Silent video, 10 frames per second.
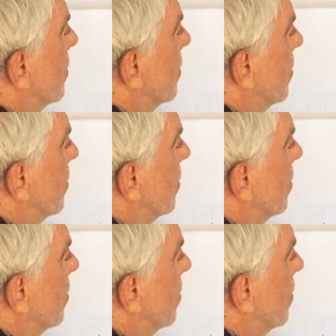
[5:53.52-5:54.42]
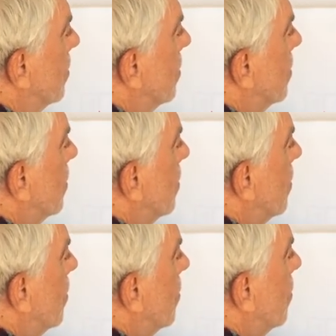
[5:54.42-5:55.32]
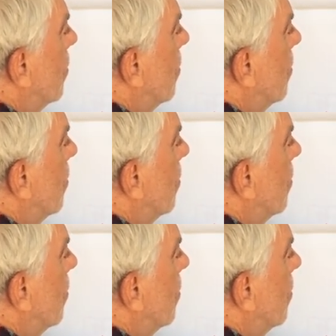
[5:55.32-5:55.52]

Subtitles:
(no one is talking)